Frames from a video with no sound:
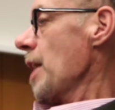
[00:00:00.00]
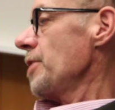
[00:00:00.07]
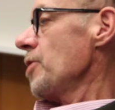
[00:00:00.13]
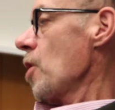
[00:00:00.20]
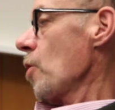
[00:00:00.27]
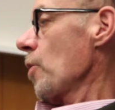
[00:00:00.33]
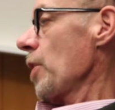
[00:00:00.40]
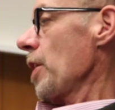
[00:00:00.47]

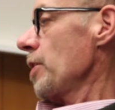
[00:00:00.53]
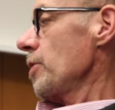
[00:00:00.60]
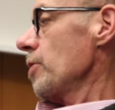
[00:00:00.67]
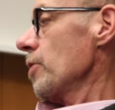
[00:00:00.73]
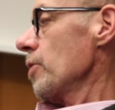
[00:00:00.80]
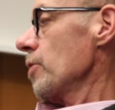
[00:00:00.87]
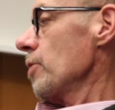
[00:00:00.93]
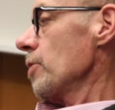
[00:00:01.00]
know that
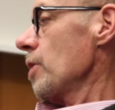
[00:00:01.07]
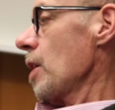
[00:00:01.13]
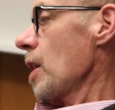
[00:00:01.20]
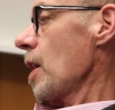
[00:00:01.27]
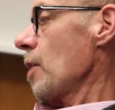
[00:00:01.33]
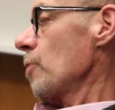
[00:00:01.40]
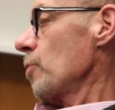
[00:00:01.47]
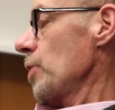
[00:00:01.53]
you're
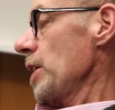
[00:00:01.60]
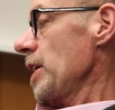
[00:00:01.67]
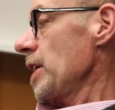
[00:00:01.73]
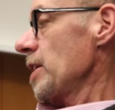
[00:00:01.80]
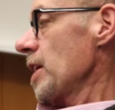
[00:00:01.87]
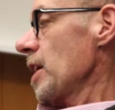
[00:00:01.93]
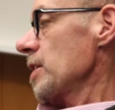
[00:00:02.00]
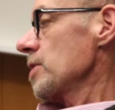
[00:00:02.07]

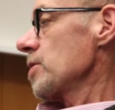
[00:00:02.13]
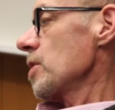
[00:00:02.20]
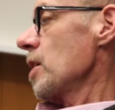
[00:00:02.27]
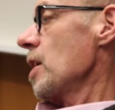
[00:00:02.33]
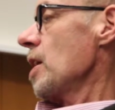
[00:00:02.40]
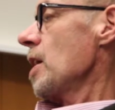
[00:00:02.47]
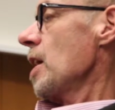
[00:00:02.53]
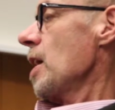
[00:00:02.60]
reading this,
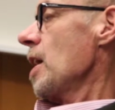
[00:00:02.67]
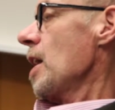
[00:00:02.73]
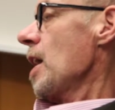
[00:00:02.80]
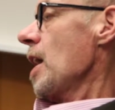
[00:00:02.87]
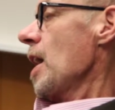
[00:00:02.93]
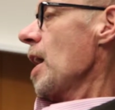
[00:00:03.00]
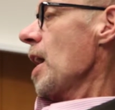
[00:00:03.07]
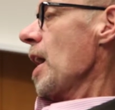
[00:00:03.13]

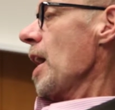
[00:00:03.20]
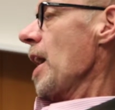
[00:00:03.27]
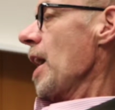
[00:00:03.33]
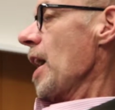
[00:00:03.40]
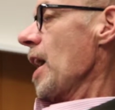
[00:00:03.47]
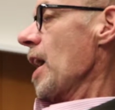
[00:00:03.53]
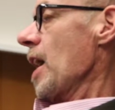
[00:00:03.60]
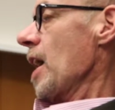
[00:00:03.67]

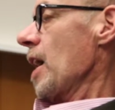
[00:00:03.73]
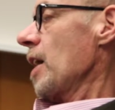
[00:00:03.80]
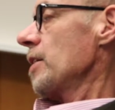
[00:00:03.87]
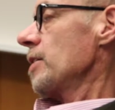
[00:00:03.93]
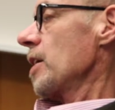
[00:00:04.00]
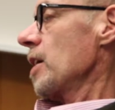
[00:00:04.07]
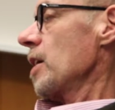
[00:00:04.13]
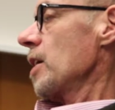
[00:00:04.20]

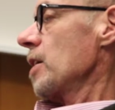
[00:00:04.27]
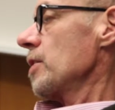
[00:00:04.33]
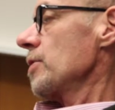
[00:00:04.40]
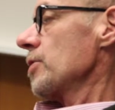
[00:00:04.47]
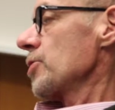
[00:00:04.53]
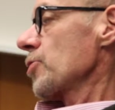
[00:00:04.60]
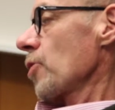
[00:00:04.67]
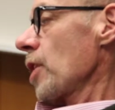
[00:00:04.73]
and
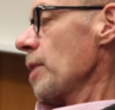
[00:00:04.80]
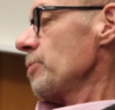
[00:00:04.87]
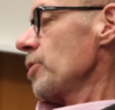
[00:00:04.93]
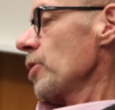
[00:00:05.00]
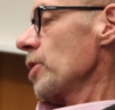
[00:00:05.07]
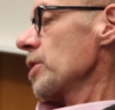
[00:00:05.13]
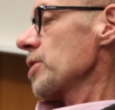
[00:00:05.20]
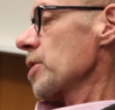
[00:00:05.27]
the story I'm
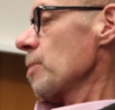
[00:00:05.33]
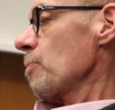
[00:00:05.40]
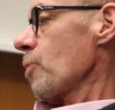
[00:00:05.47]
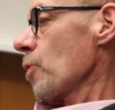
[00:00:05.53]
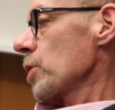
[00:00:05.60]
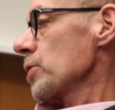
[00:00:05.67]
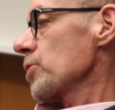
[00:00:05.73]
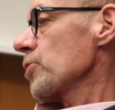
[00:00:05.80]
doing is an
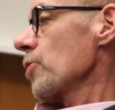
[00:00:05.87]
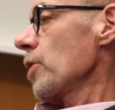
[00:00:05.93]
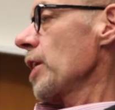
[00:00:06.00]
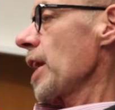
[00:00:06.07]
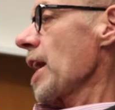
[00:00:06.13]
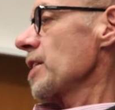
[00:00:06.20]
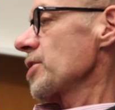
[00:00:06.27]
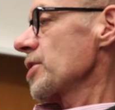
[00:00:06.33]
important
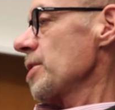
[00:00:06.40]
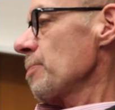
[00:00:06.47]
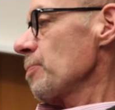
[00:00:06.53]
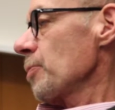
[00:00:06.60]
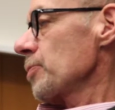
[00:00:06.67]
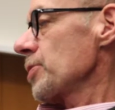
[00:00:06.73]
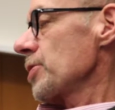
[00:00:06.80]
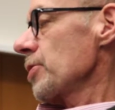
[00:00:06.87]
story that has
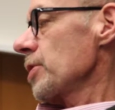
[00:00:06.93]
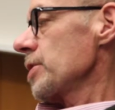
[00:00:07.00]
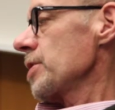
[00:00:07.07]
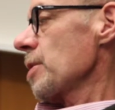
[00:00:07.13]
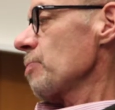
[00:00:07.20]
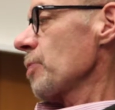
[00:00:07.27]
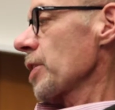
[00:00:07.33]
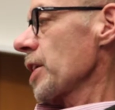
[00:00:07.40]

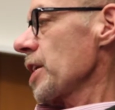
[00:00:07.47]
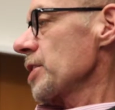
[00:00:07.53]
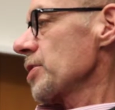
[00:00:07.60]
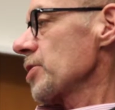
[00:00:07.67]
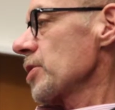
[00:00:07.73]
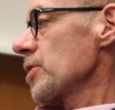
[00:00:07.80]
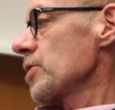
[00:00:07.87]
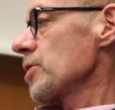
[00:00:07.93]
serious
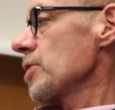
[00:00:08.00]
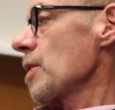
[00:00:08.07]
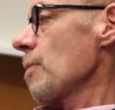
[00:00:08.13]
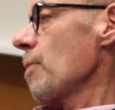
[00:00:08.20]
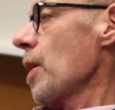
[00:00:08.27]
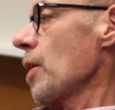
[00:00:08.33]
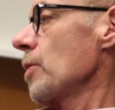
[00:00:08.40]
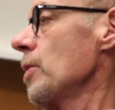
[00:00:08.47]
implications
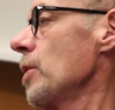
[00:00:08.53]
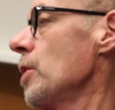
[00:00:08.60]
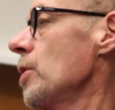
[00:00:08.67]
about